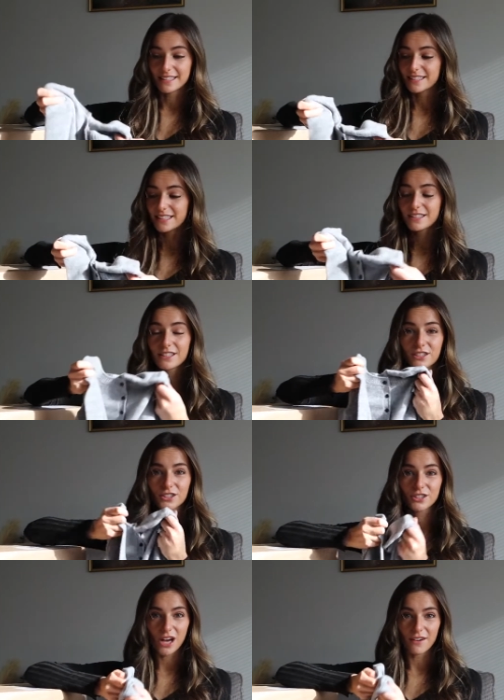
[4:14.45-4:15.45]
This is the
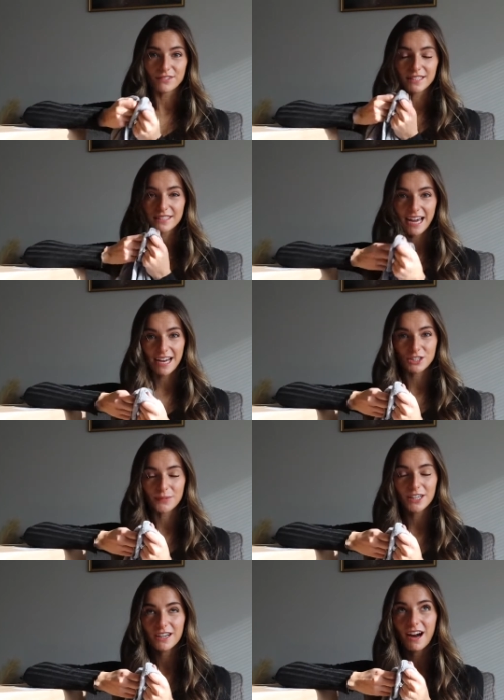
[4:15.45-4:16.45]
softest
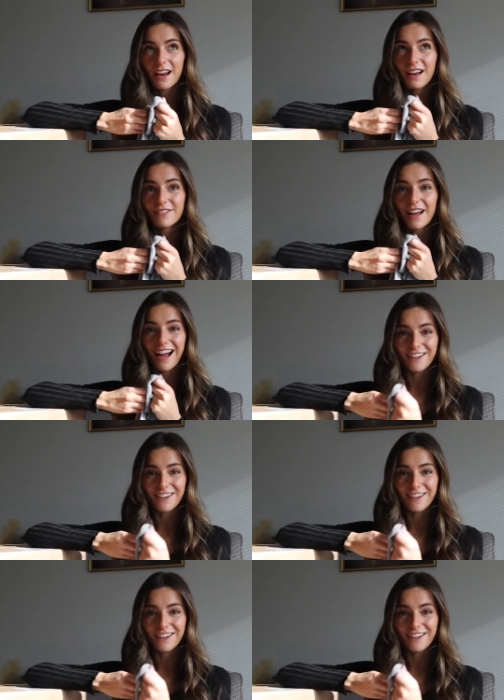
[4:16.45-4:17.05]
cashmere I have